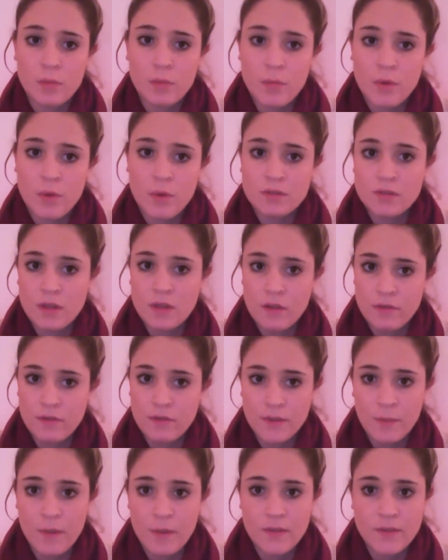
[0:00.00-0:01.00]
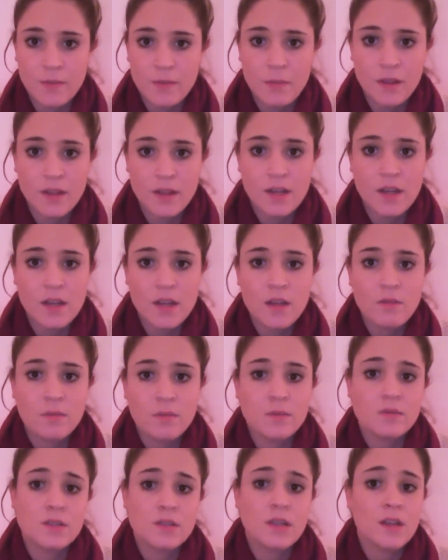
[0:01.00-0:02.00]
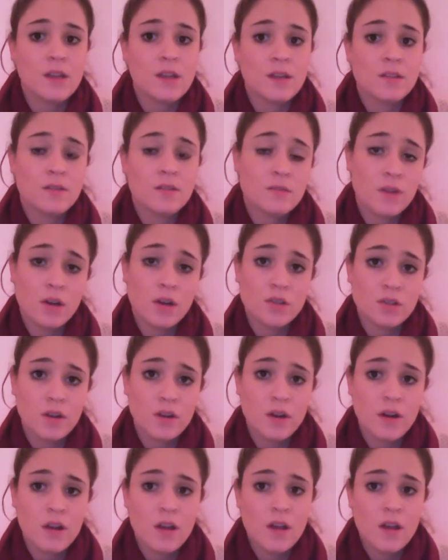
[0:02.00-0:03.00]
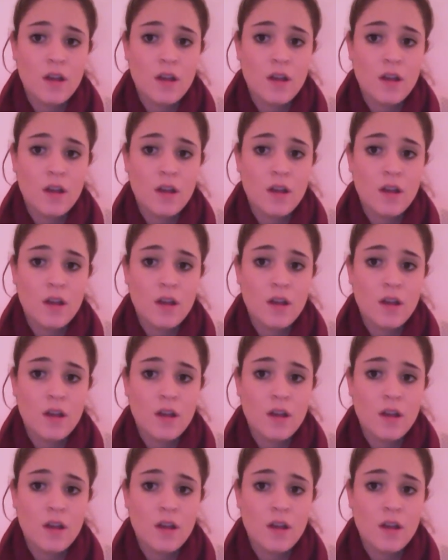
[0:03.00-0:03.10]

promotes self-responsibility, routine, and structure